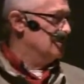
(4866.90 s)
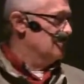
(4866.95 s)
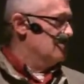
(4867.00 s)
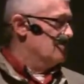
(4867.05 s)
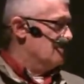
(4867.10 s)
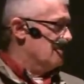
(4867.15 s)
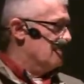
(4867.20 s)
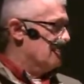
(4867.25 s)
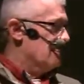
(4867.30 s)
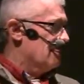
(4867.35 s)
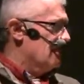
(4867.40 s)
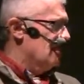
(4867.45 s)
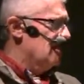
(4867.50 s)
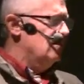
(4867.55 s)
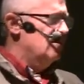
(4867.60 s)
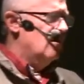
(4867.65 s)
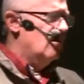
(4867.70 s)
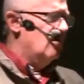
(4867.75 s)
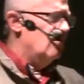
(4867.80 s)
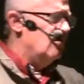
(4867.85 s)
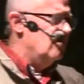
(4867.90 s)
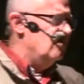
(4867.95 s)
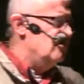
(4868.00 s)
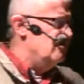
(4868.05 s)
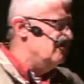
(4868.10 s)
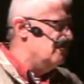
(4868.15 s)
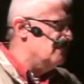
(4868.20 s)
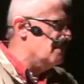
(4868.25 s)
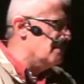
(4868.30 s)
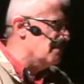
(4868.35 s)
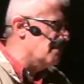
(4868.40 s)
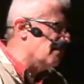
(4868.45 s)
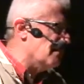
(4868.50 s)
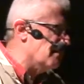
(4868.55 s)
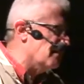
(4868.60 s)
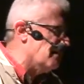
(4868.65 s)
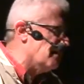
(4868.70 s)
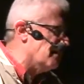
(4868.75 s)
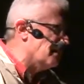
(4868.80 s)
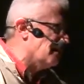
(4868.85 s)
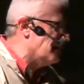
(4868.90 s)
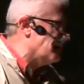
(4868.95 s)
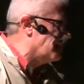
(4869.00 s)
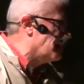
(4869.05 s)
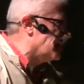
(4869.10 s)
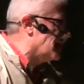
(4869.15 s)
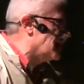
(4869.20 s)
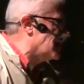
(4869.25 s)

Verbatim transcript: of his? No. Tell him again,